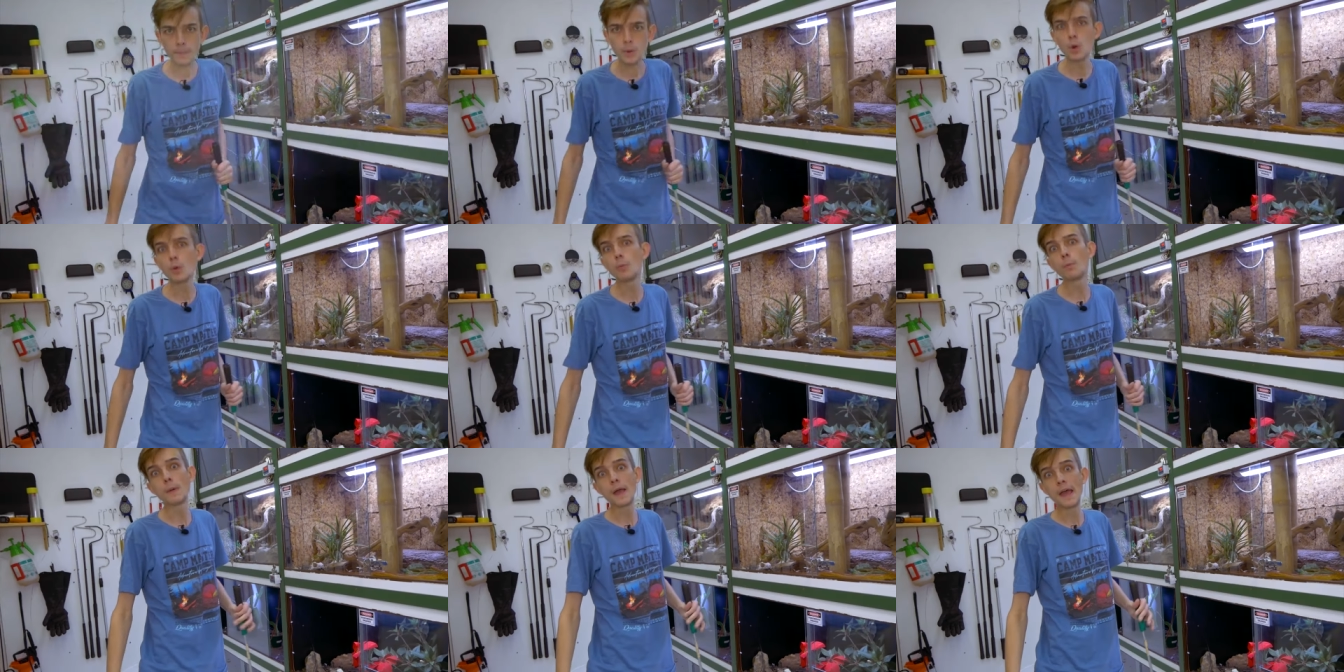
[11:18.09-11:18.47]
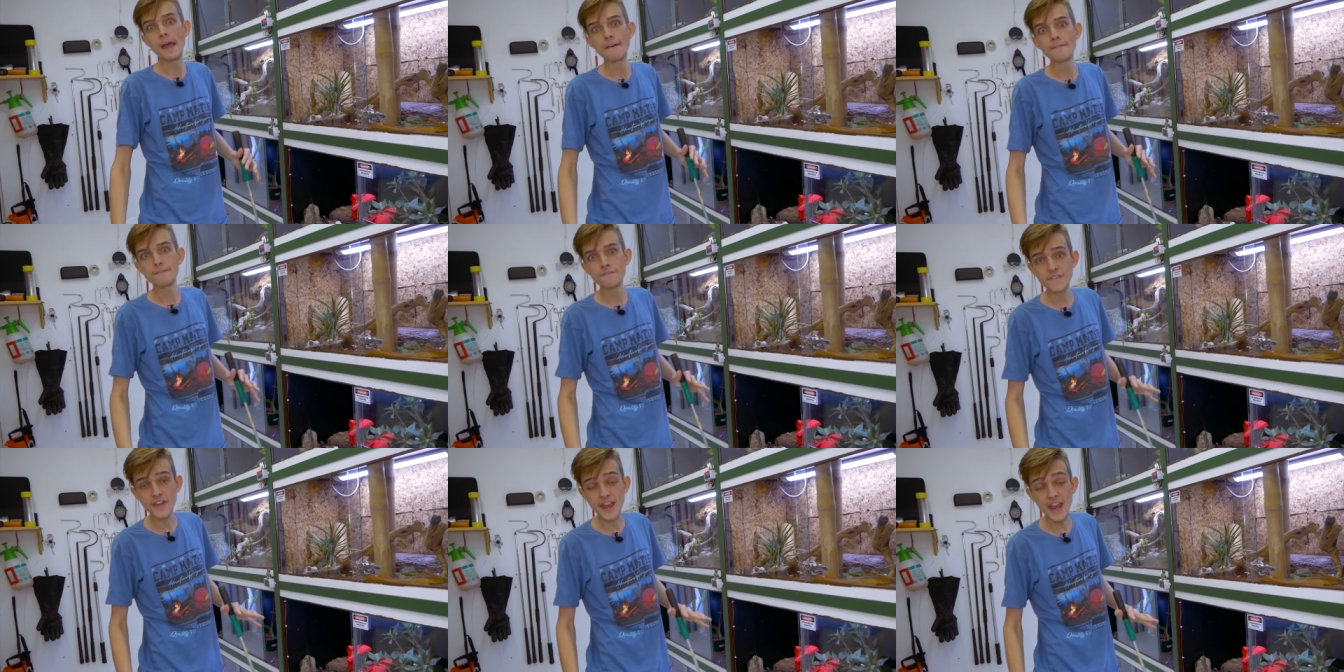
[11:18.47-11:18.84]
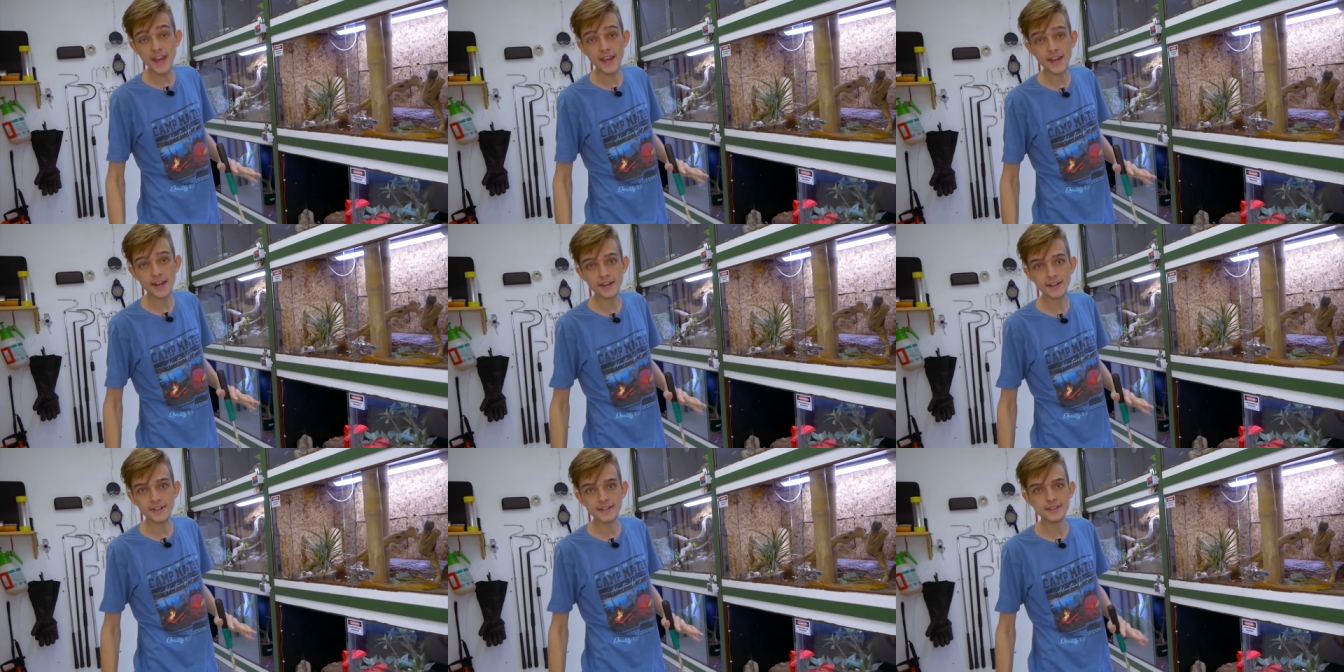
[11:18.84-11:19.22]
poop
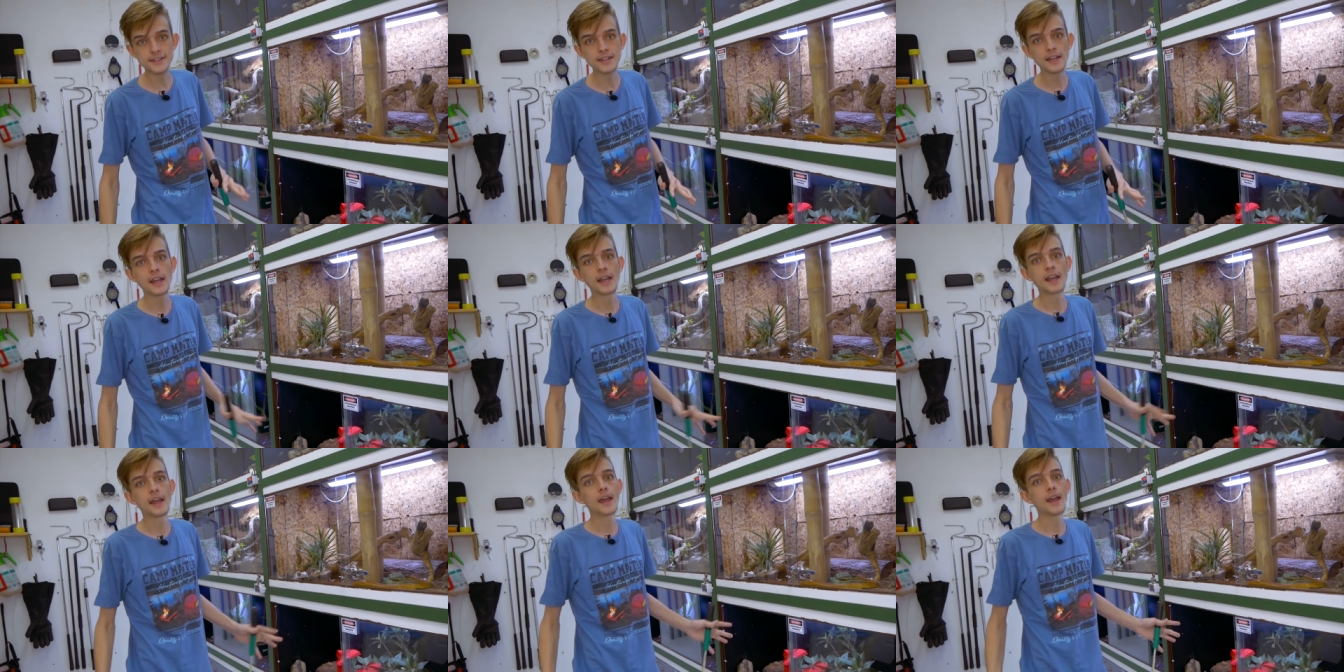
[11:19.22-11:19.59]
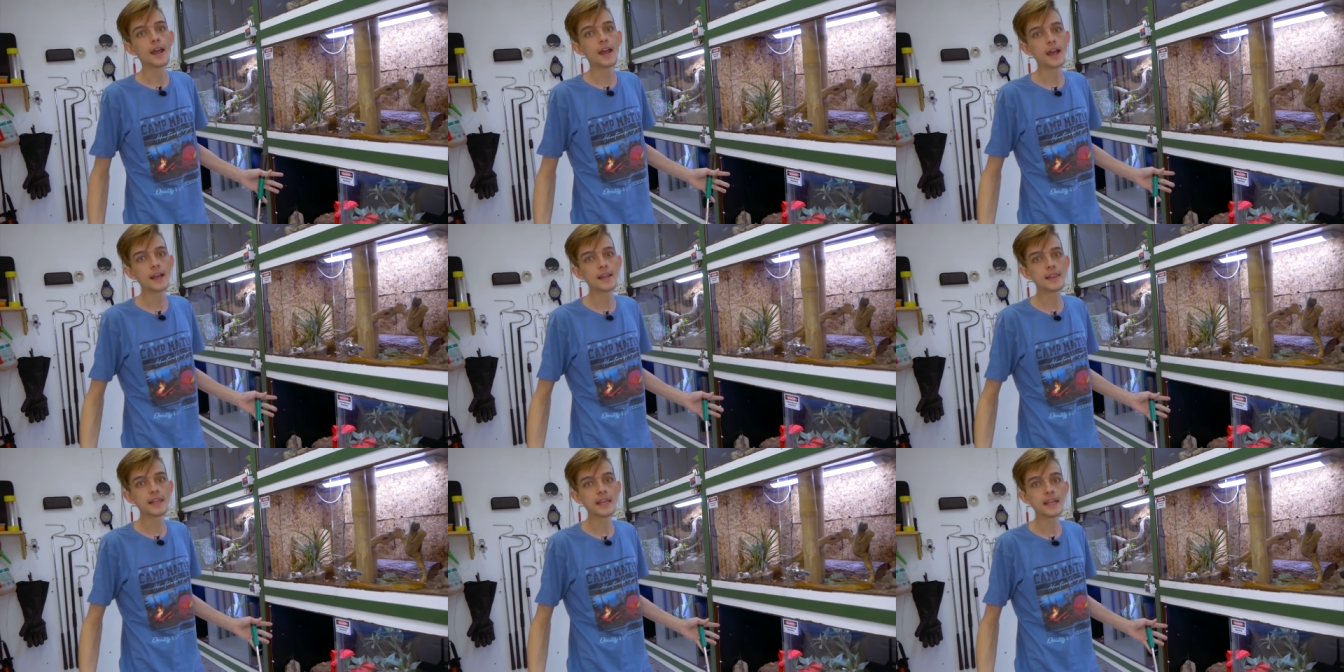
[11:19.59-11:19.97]
fangs and